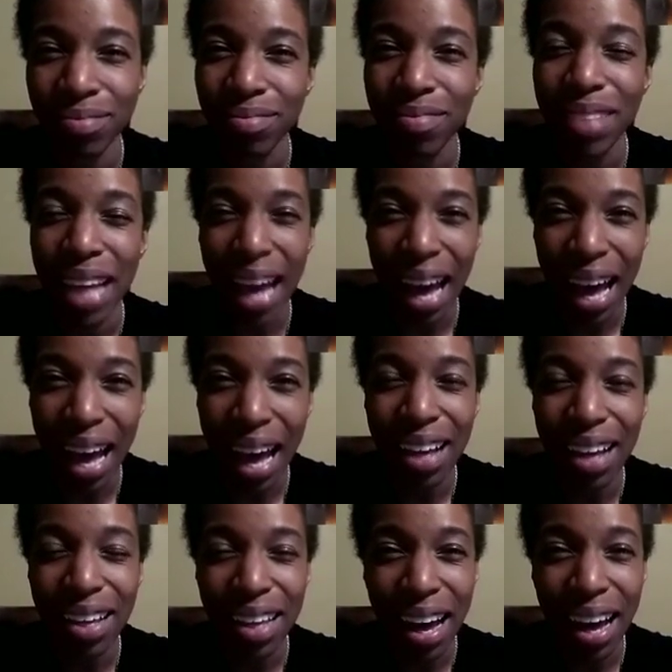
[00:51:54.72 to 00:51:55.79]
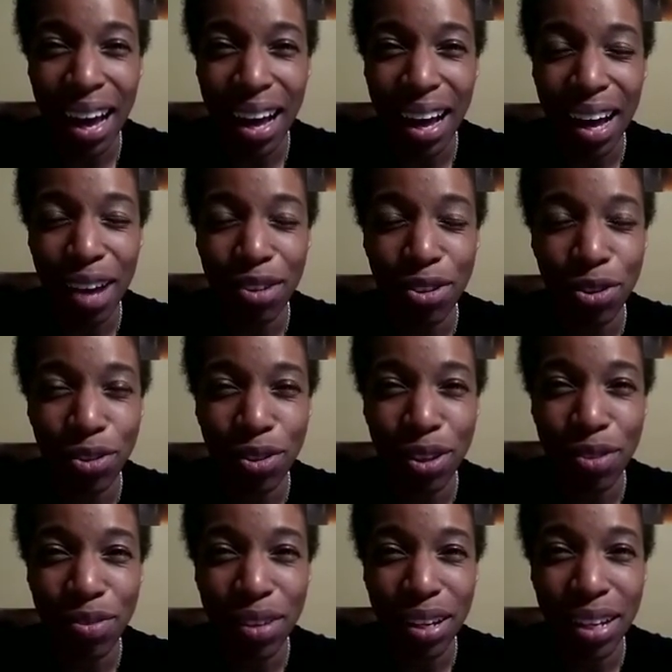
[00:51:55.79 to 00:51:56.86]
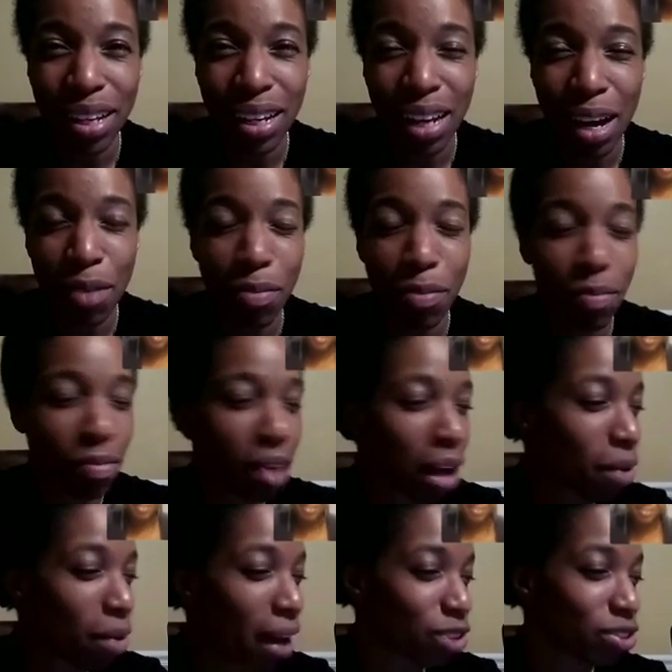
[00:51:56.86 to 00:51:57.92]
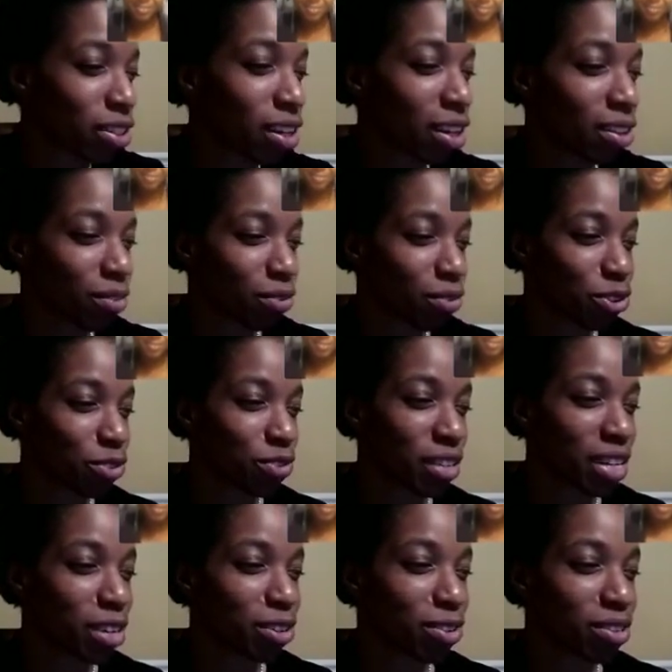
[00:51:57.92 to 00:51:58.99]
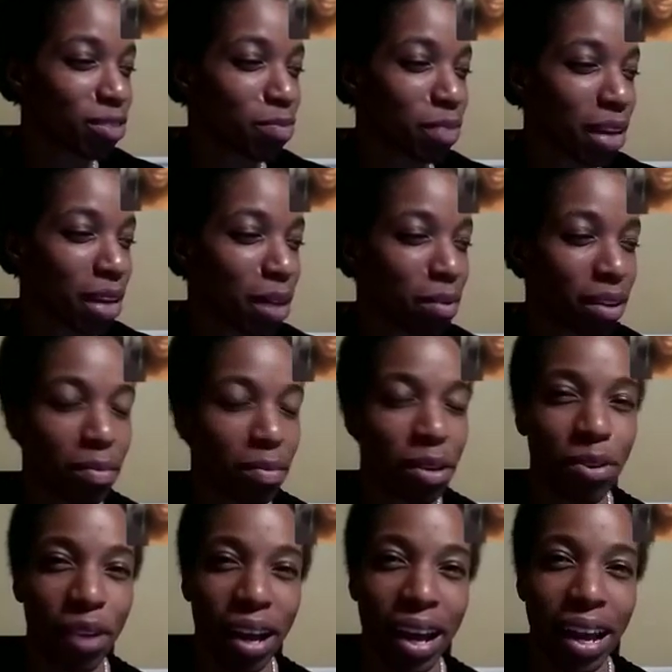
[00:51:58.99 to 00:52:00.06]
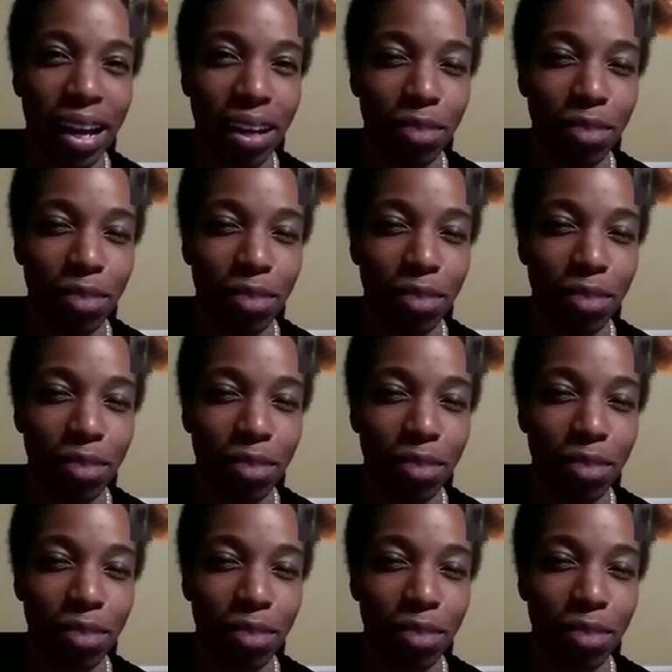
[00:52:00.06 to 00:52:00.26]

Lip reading: Yeah, I totally feel it. I'm actually on the verge of tears, but I'm gonna be okay.